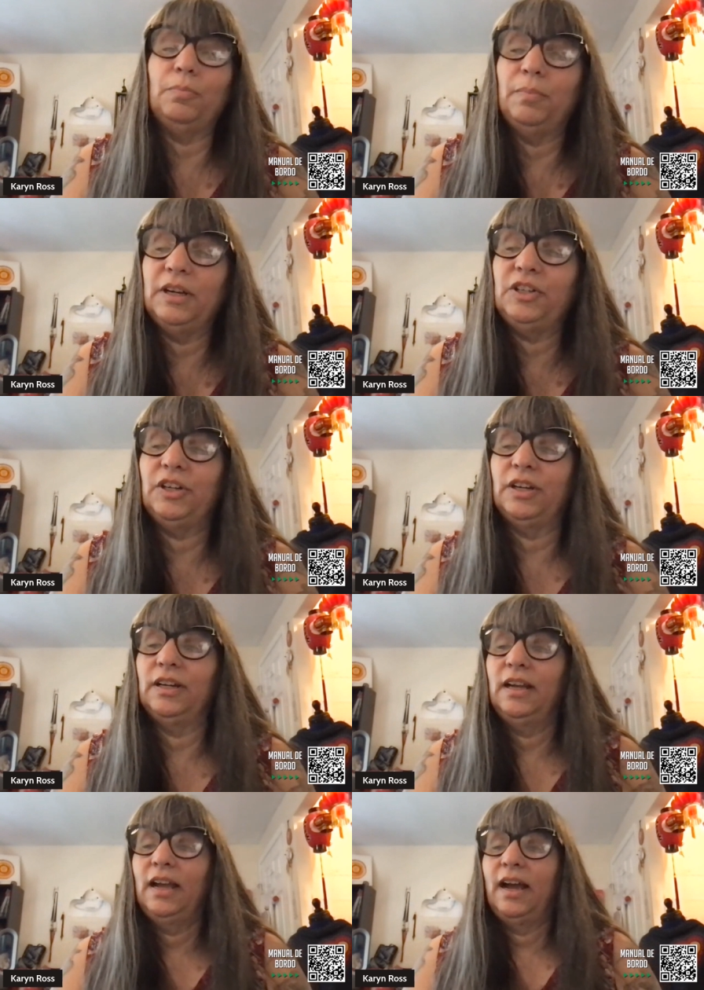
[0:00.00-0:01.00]
your mission.
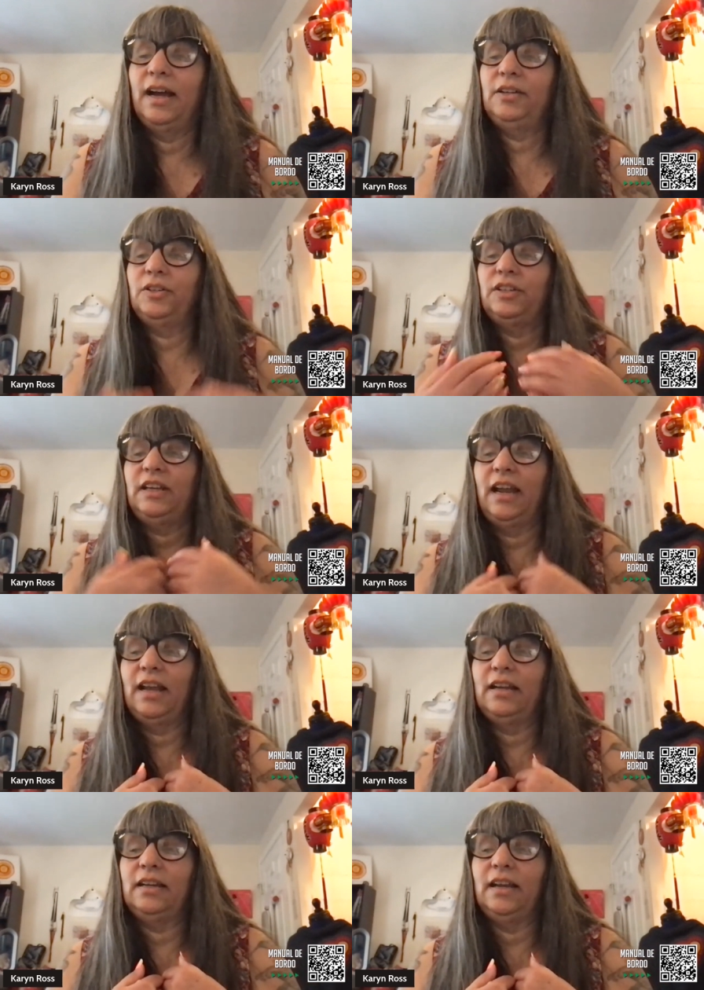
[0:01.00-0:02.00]

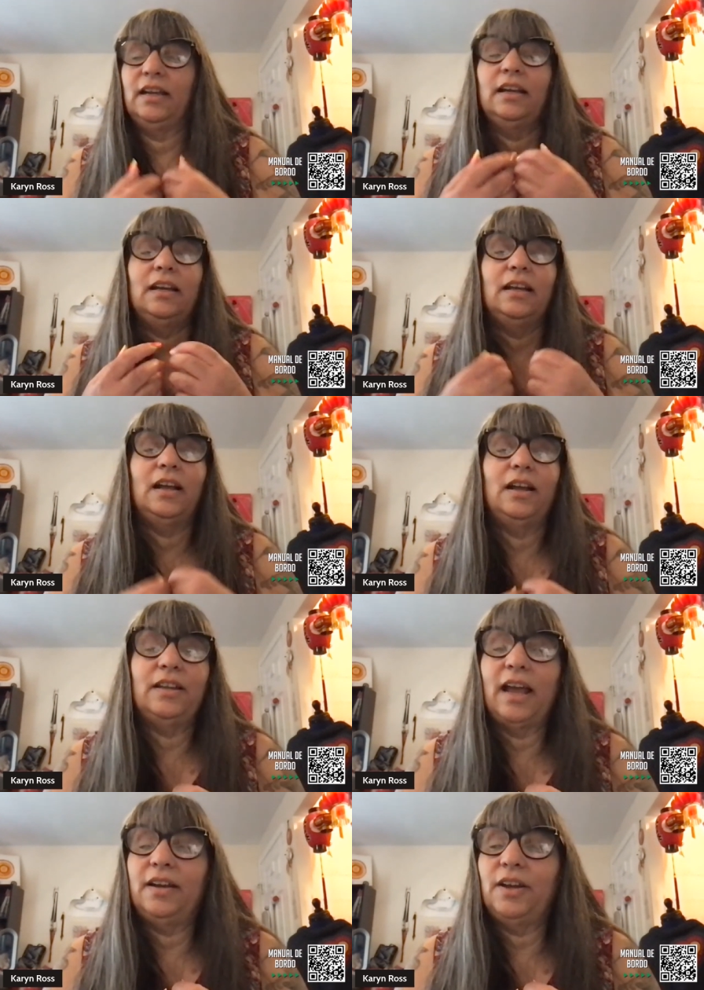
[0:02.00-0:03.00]
Understanding
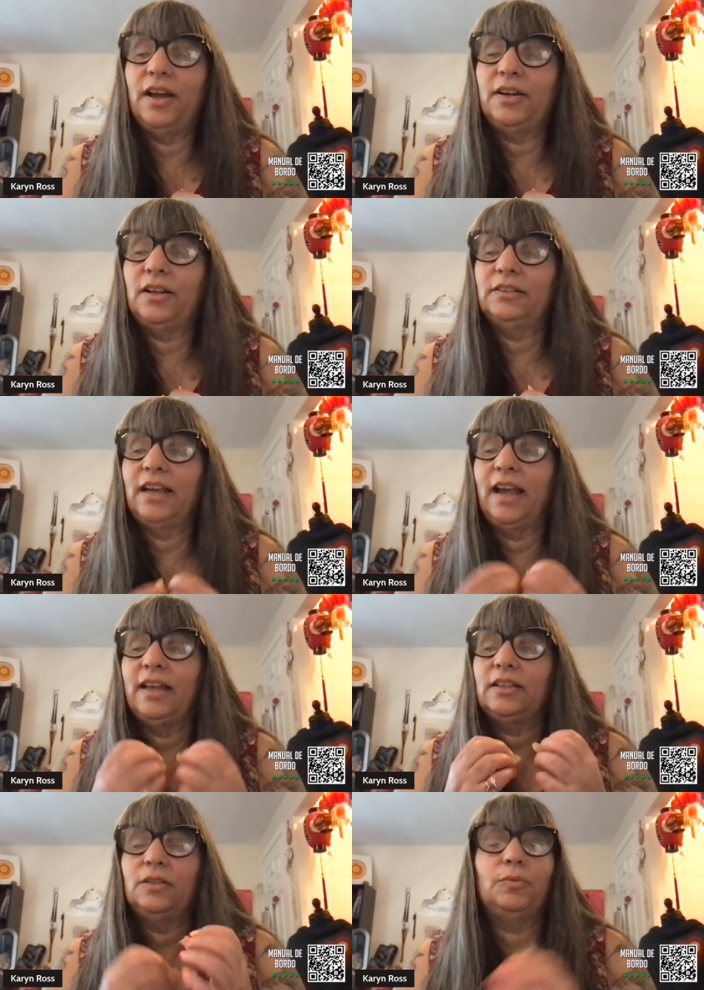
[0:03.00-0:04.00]
that not all
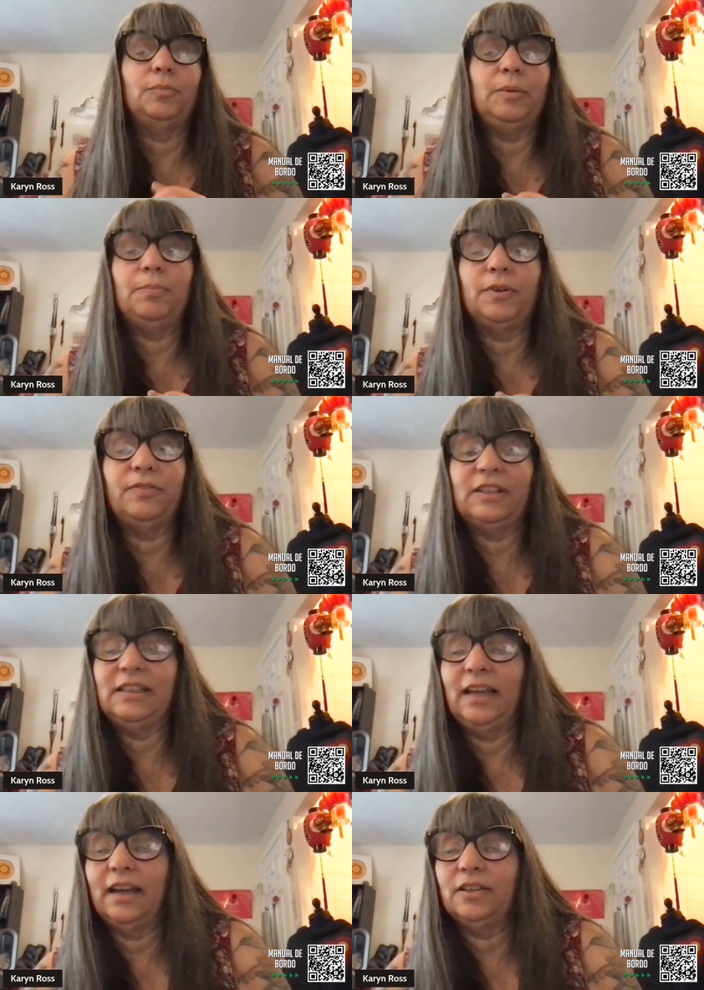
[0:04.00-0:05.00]
tasks will be
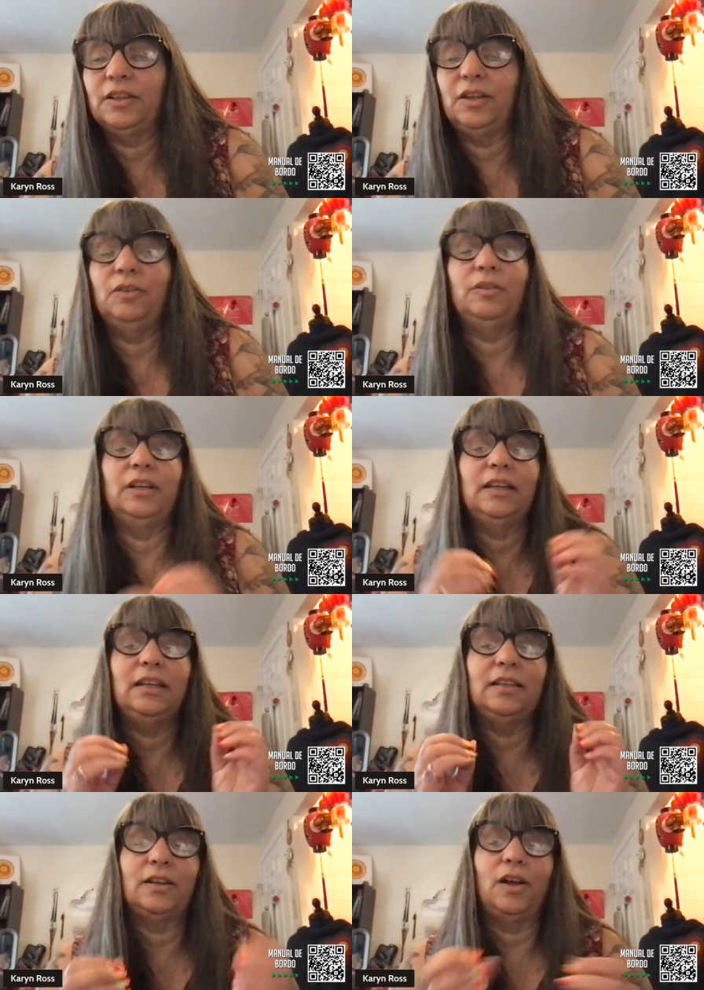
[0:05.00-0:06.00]
perfectly executed
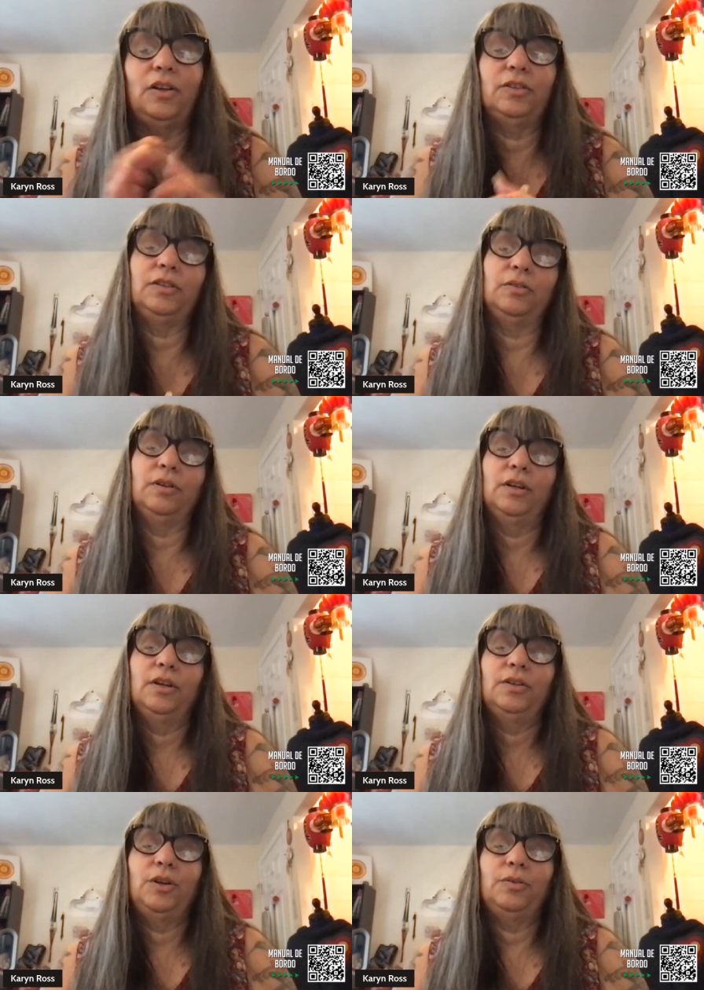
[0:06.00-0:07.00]
is also
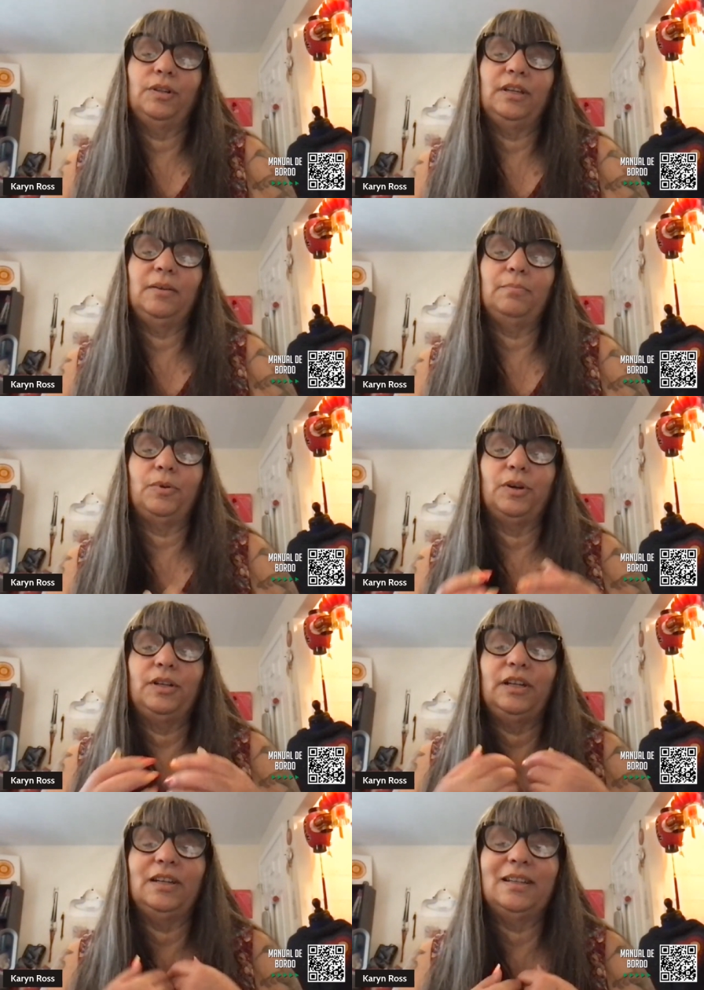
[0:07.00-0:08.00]
totally
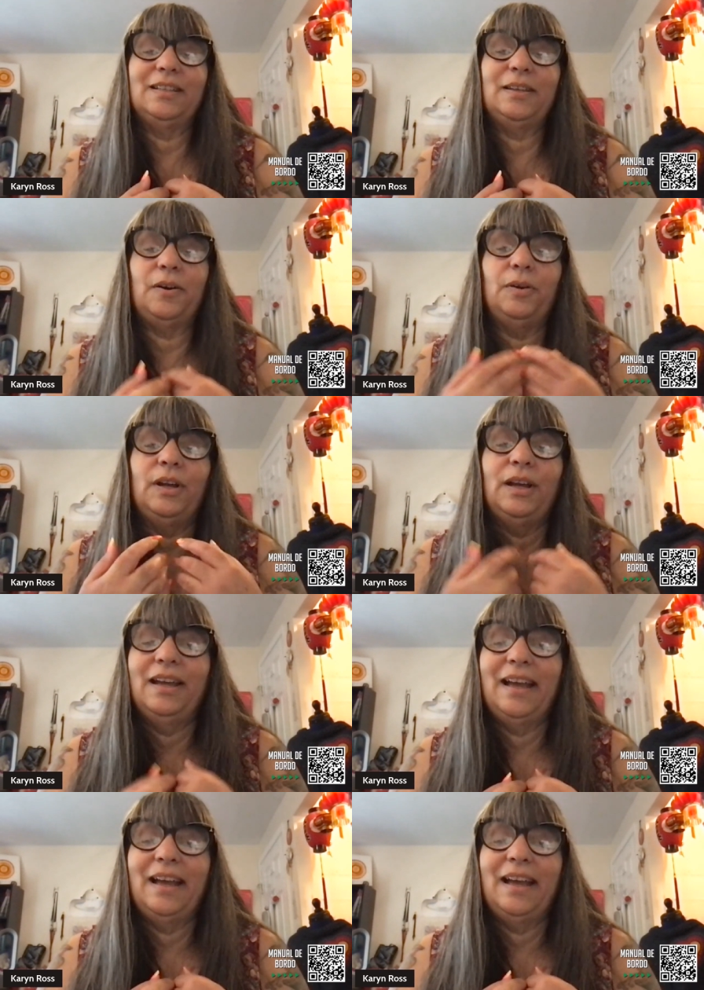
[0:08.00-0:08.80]
important. So